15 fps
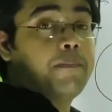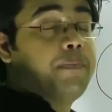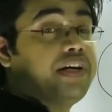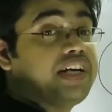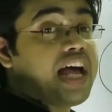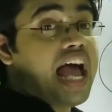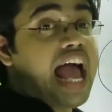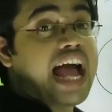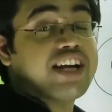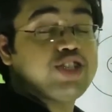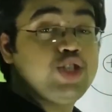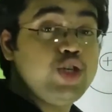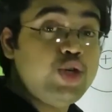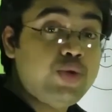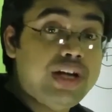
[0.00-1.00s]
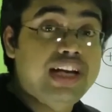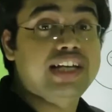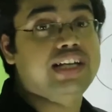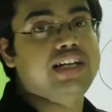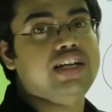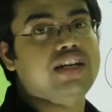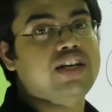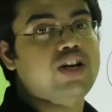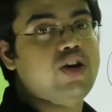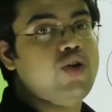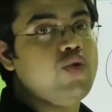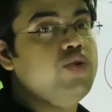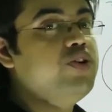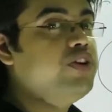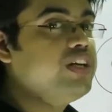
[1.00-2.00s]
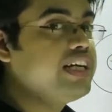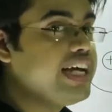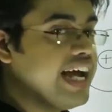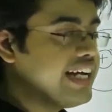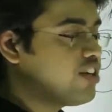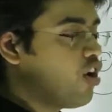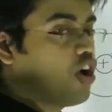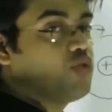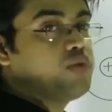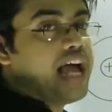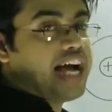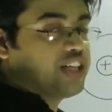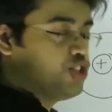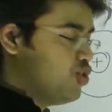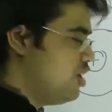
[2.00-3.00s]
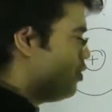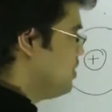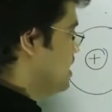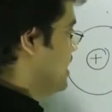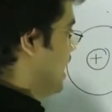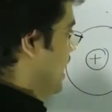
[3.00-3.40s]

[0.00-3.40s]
But actually we will get, or actually we